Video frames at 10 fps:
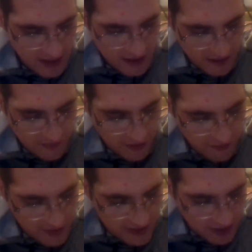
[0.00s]
They fell
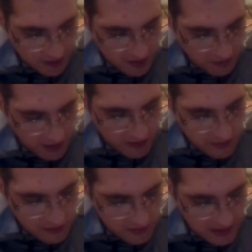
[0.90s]
face down on the ground,
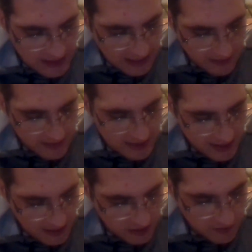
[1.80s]
and sounded the
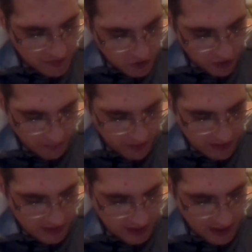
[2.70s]
signal of the
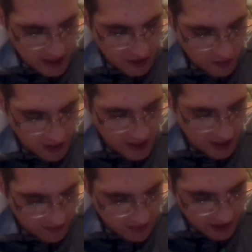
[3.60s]
trumpets, and cried out to